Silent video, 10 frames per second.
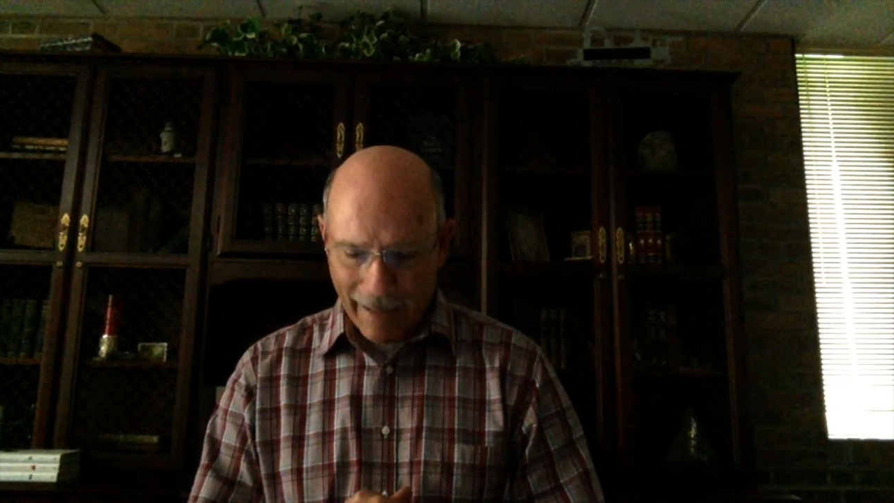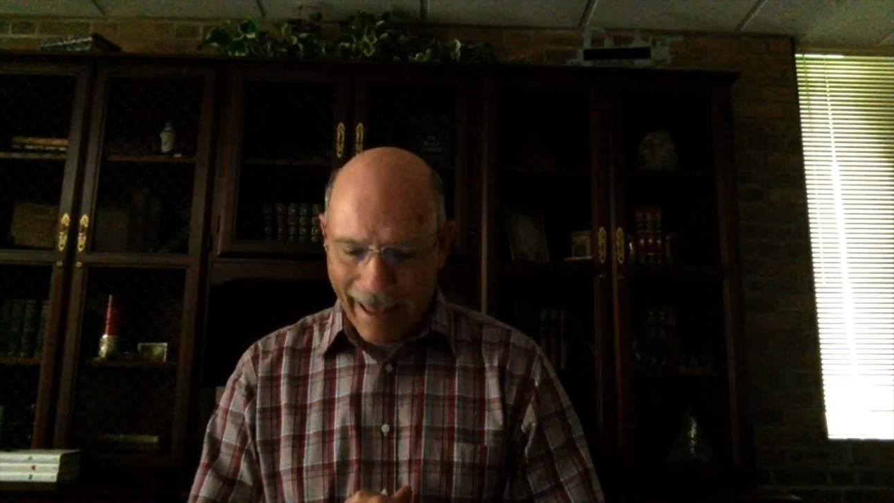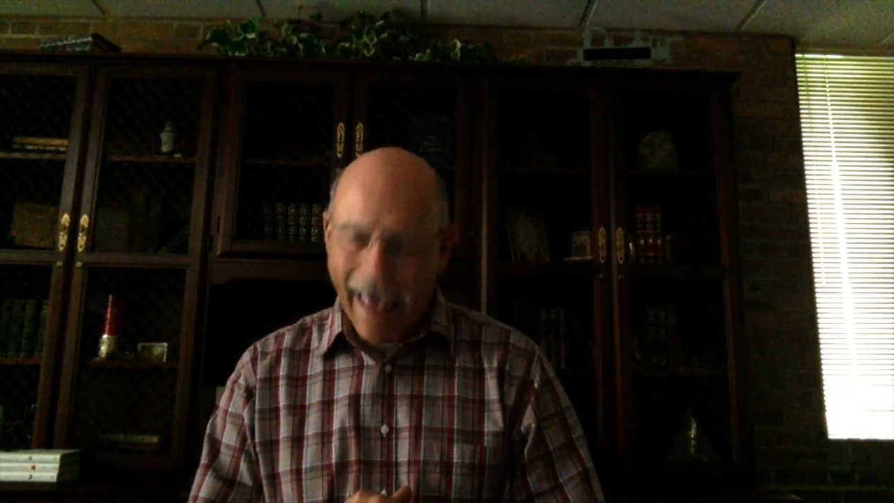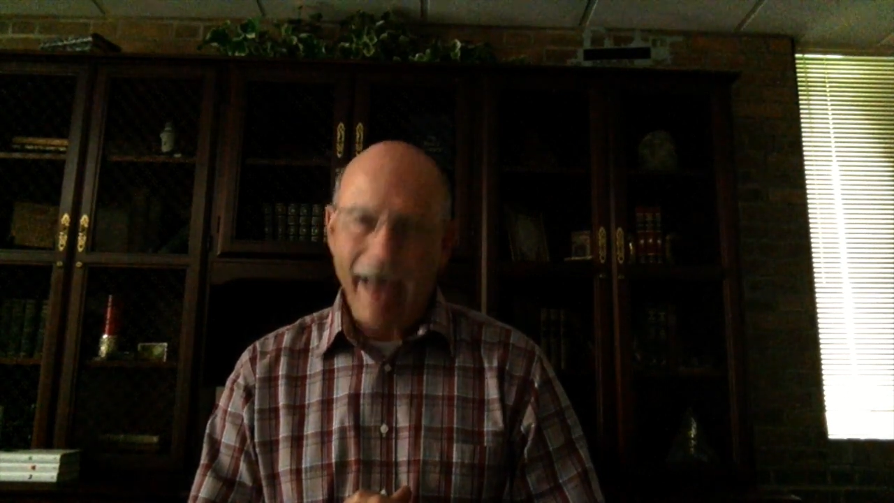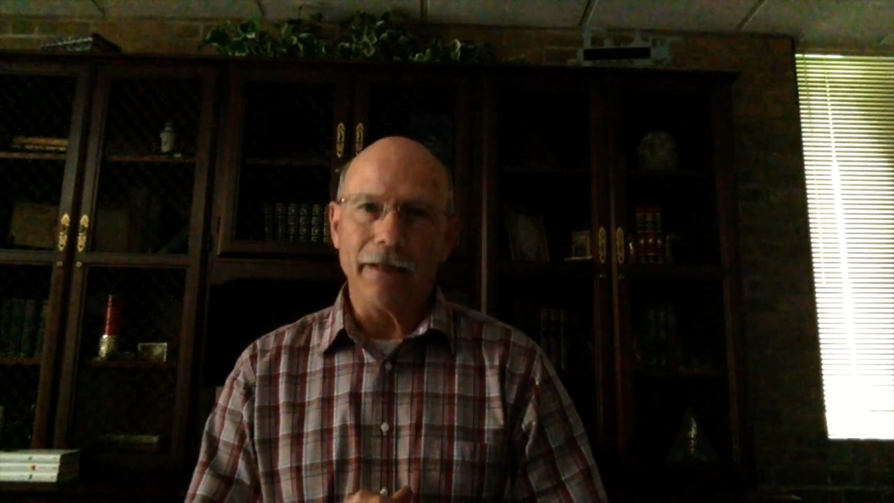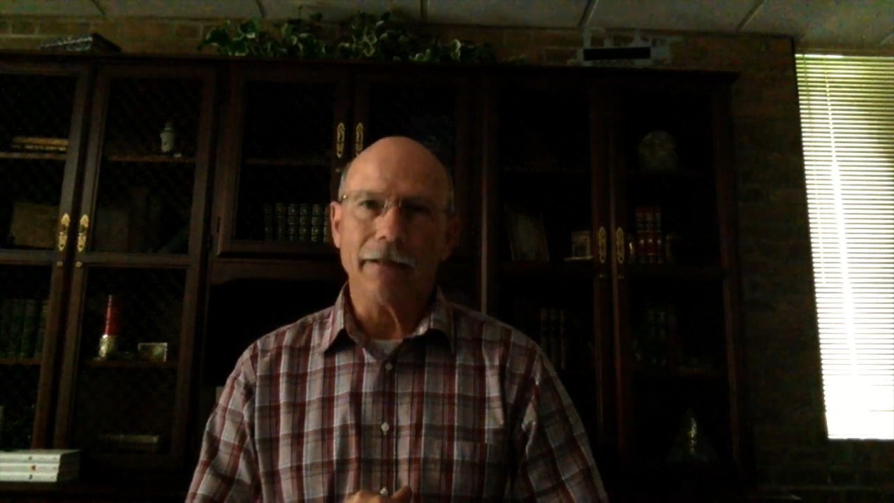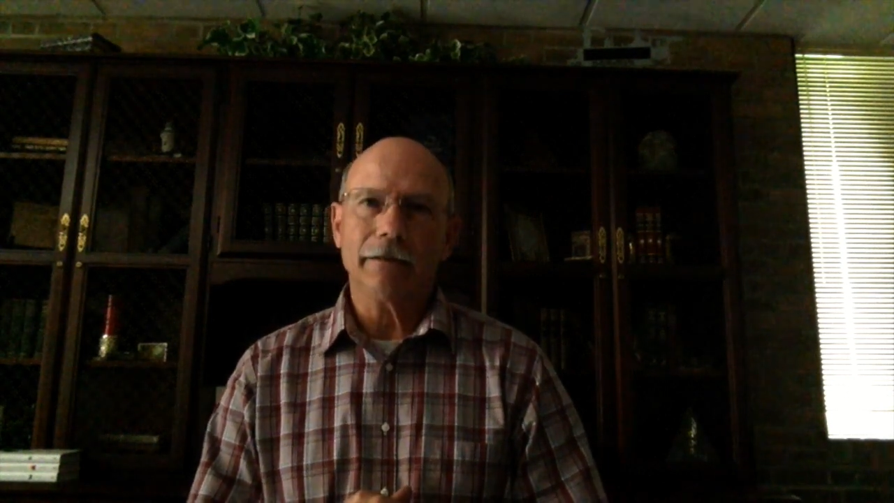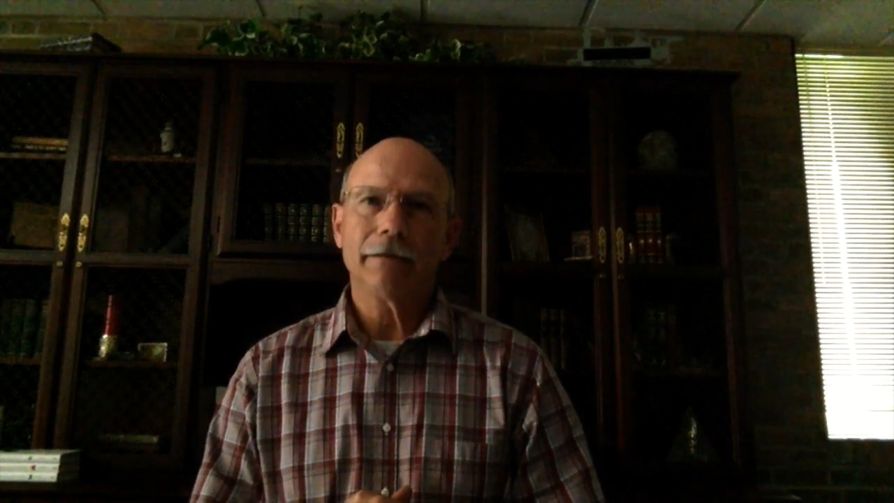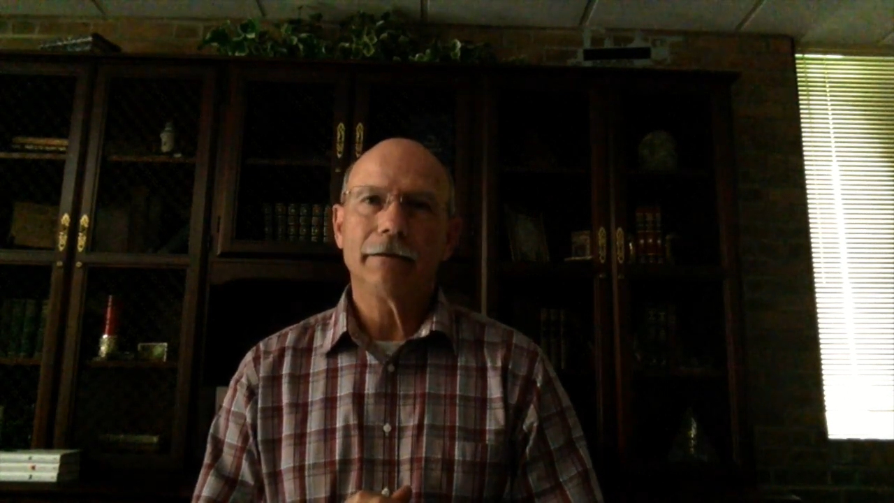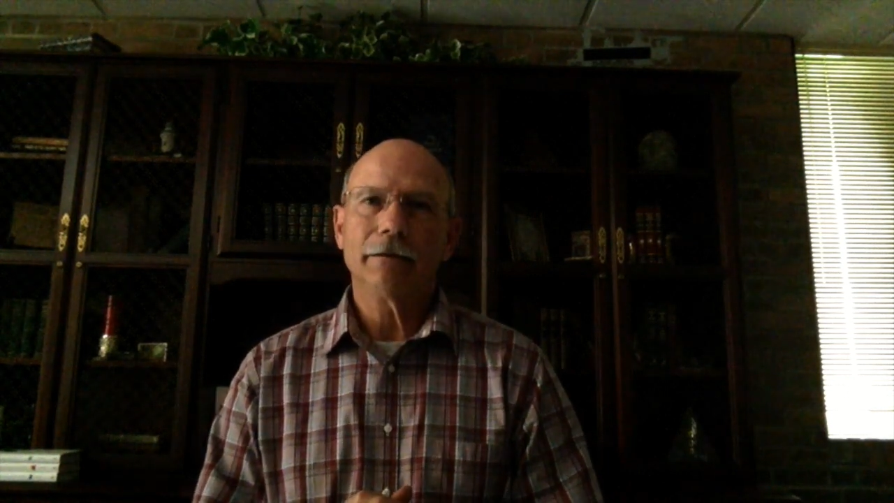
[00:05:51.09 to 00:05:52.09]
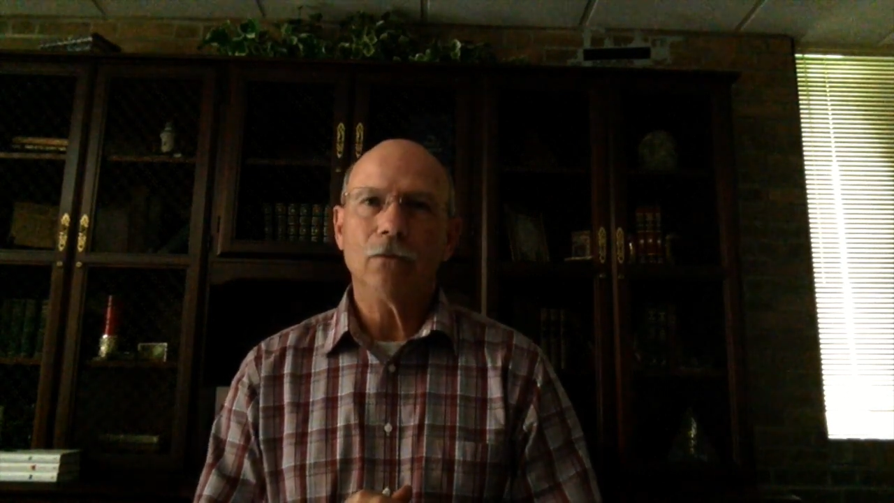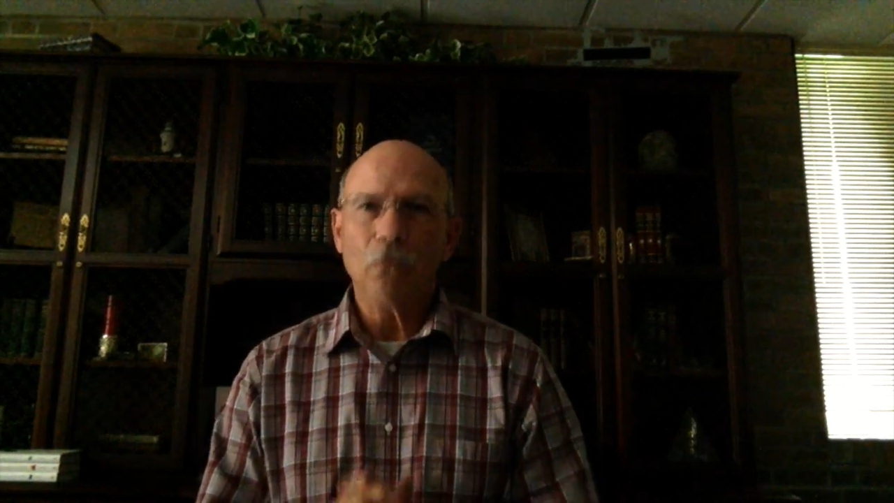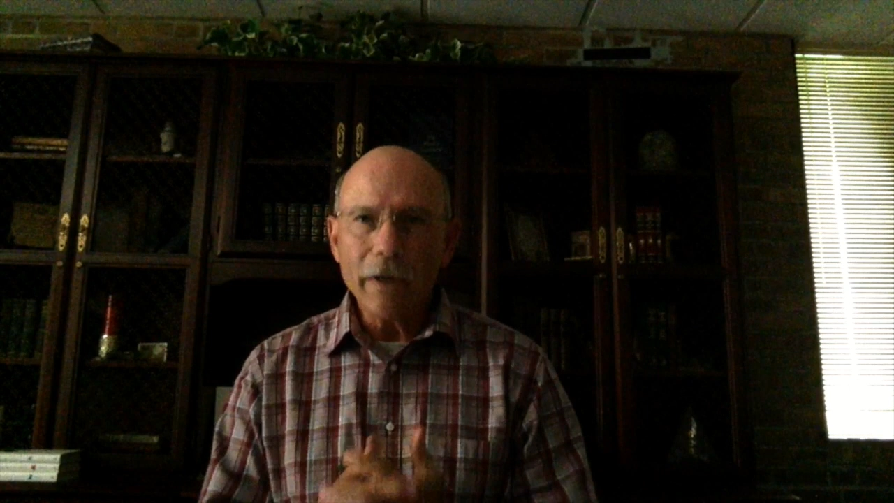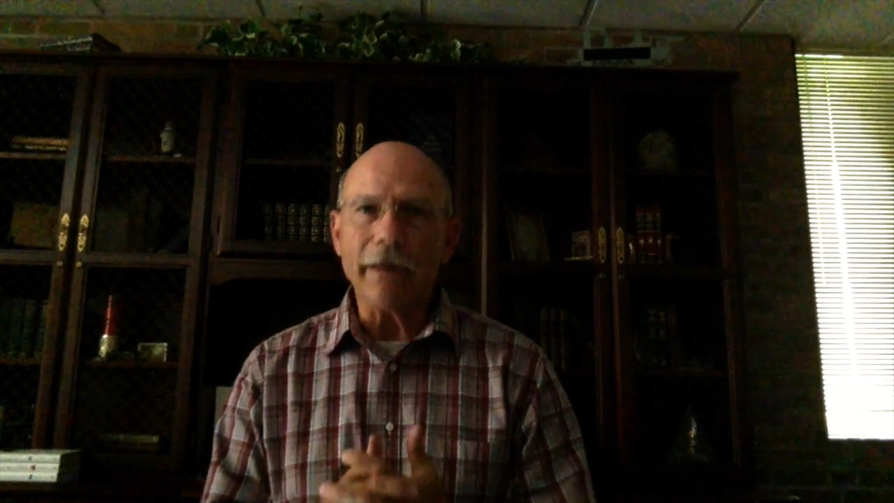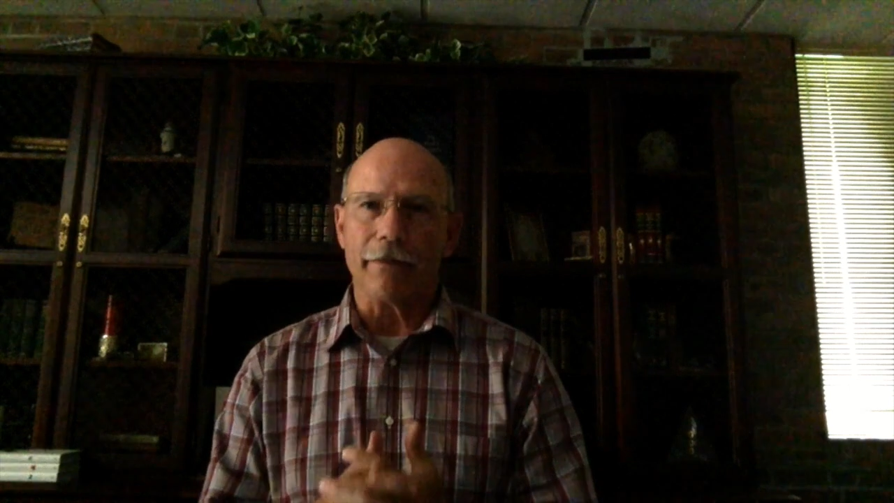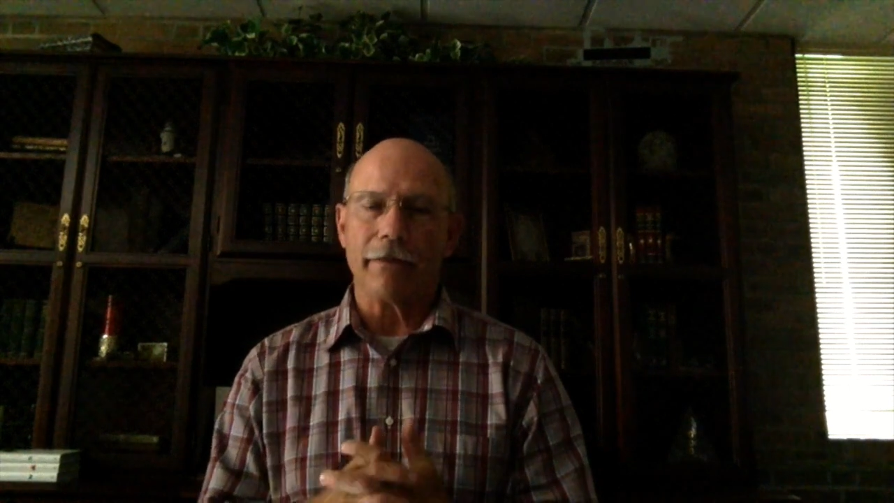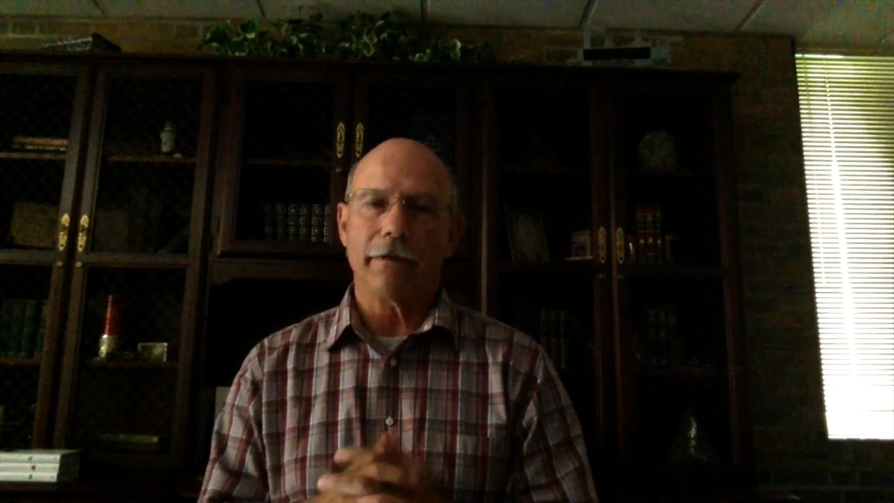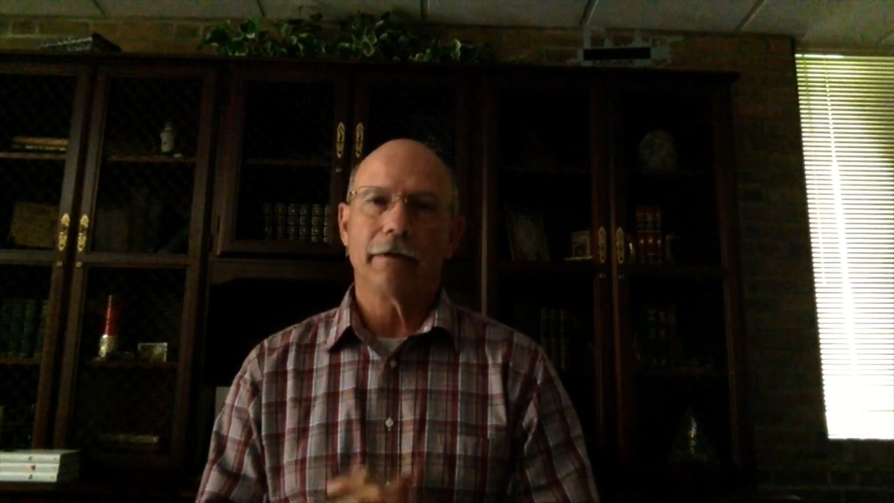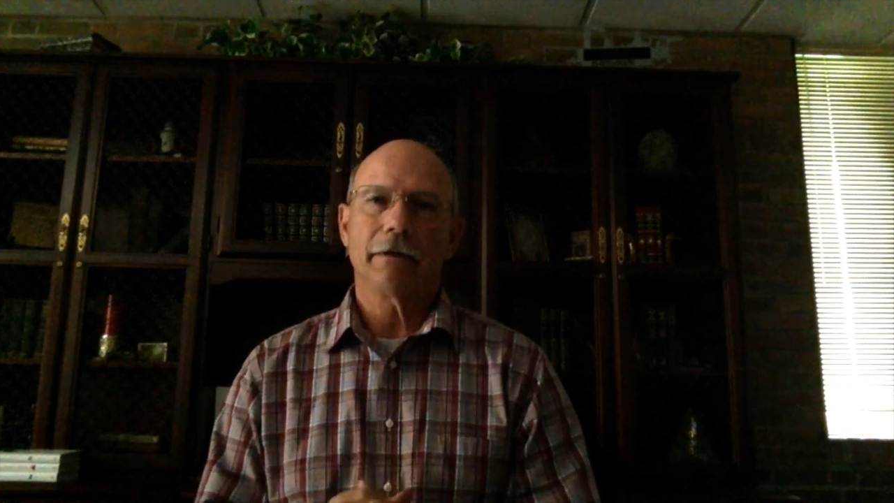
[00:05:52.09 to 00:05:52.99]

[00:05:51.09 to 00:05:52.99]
adding with